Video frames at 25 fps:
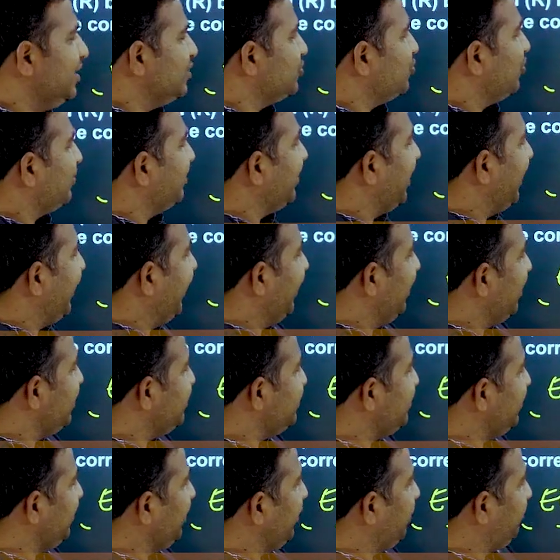so the
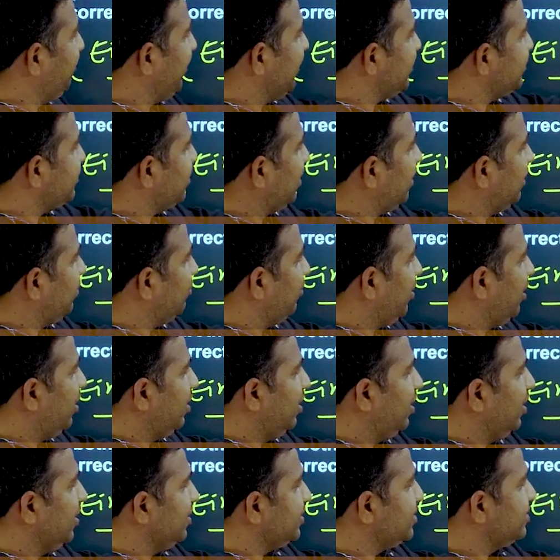energy depends on
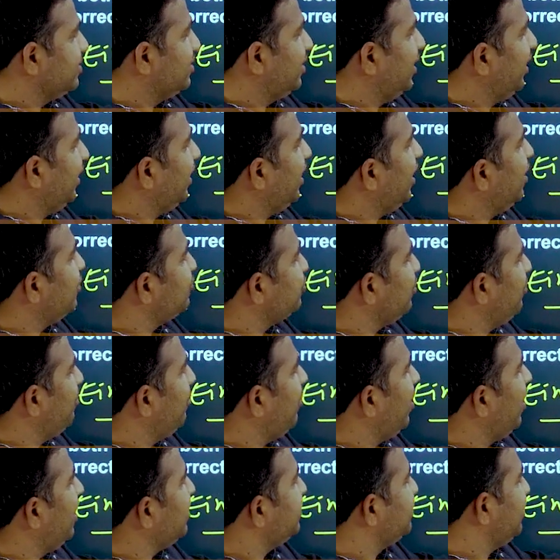mass and also
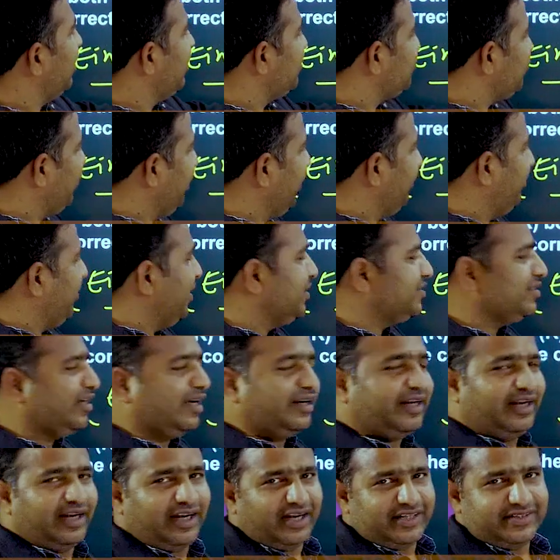mass also depends
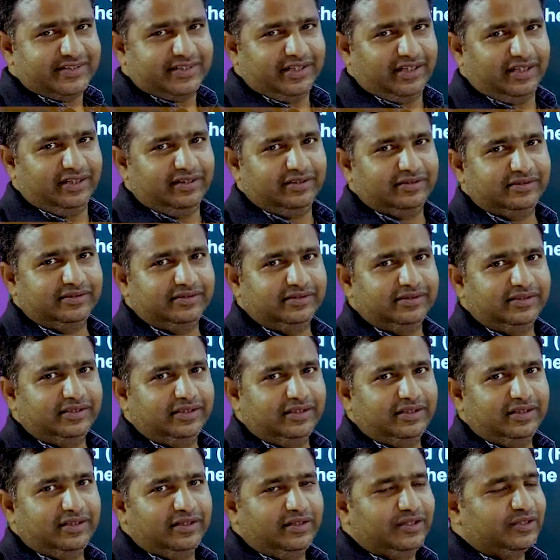on energy.
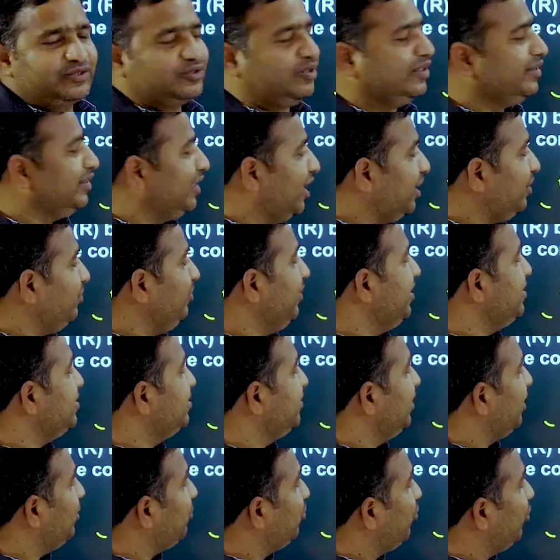So that means
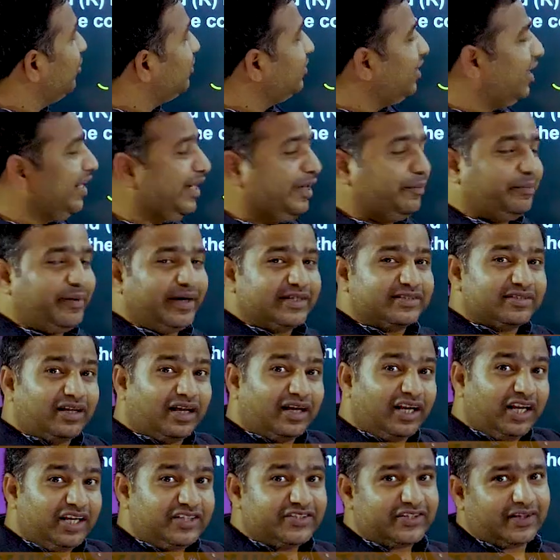here both are depends
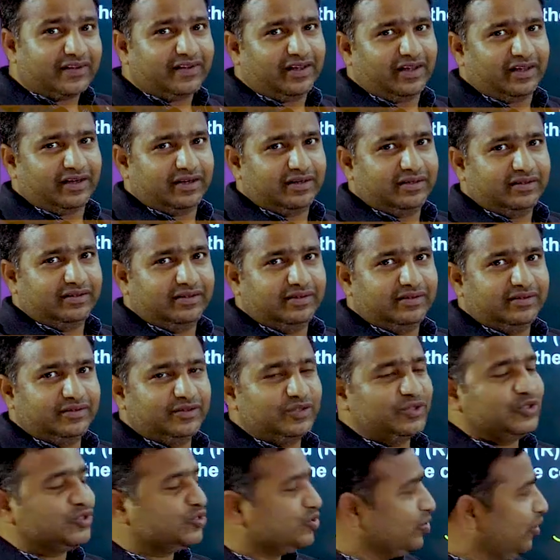on each other.
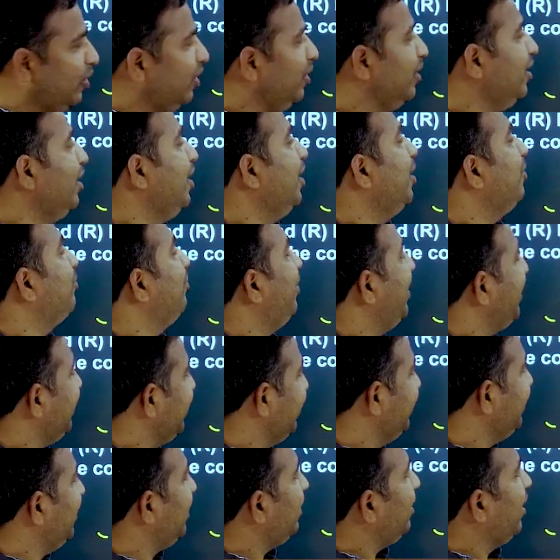So but
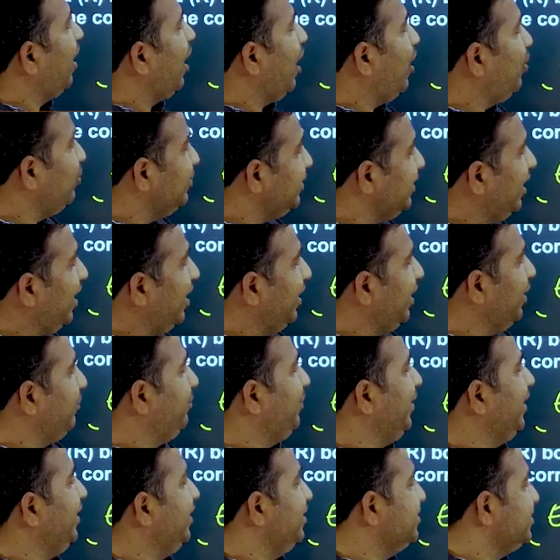here how they are depend